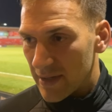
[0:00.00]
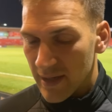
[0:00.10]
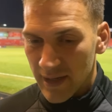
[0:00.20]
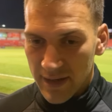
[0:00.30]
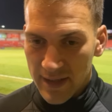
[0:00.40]

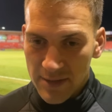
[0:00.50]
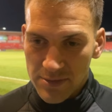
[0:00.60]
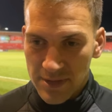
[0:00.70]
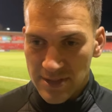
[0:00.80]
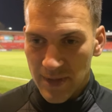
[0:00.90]
they? I think he
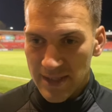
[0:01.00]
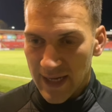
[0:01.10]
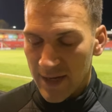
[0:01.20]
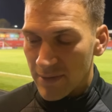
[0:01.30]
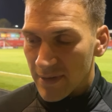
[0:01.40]
was on his way
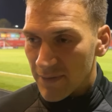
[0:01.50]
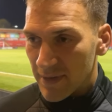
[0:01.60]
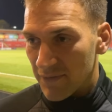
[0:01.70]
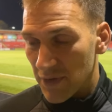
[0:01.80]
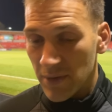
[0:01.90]
down
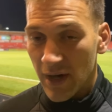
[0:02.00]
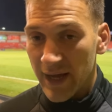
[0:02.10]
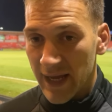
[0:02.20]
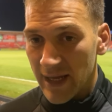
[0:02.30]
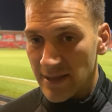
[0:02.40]
with the view that
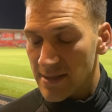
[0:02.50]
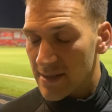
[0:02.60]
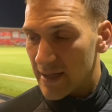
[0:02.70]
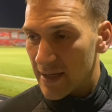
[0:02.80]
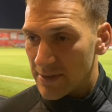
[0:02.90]
I had.
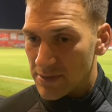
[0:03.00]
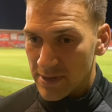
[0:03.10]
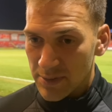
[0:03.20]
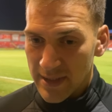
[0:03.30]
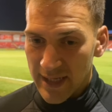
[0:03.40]
Yeah, he was on
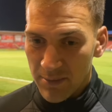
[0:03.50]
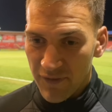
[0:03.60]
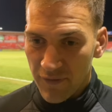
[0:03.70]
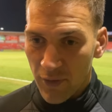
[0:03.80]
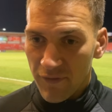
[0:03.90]
his way down
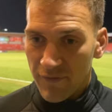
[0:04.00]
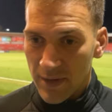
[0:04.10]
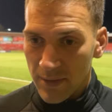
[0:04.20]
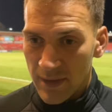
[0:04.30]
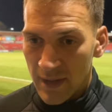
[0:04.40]
before
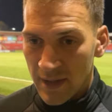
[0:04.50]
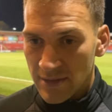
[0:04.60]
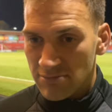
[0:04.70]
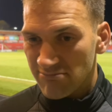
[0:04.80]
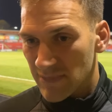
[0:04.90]
Phil
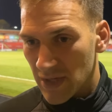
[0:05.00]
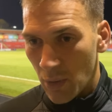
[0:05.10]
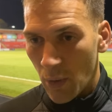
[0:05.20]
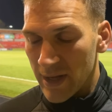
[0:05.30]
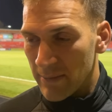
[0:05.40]

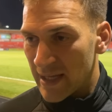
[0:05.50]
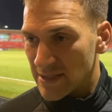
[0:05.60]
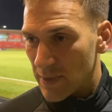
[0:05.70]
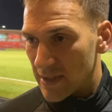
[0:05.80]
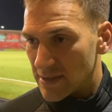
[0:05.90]
caught him
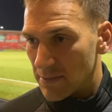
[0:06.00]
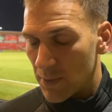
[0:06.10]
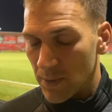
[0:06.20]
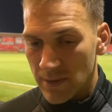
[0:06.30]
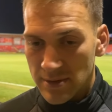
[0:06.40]
as well as the
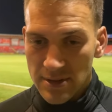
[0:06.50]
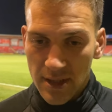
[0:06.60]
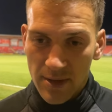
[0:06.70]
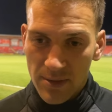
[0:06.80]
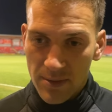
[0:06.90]
ball.
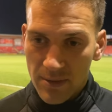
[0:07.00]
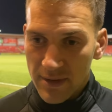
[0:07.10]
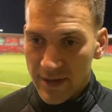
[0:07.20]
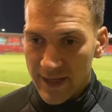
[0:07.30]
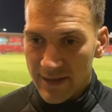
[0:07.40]
So
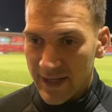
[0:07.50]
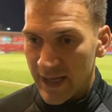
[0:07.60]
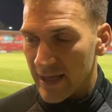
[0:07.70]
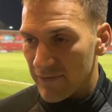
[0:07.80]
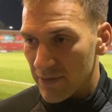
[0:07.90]
they, they
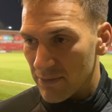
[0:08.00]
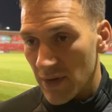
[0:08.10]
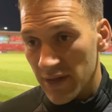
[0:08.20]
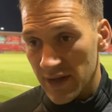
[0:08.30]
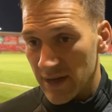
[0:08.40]
get given.
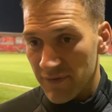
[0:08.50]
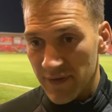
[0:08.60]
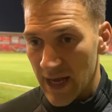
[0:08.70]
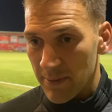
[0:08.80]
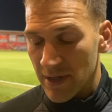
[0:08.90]
I think if
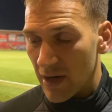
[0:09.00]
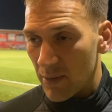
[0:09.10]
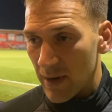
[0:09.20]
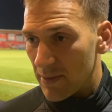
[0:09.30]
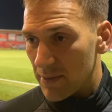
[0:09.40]
it happened our
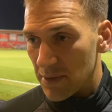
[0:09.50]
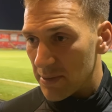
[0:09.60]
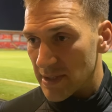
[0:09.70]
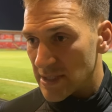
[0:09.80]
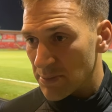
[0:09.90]
way, we would have
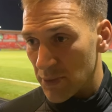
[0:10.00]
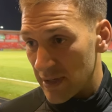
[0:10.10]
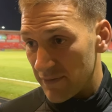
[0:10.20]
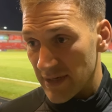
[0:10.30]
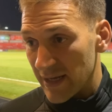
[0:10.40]
been
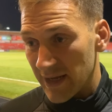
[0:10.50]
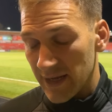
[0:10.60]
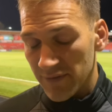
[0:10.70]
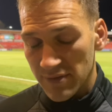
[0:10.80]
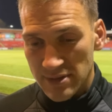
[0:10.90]
disappointed if it didn't get given.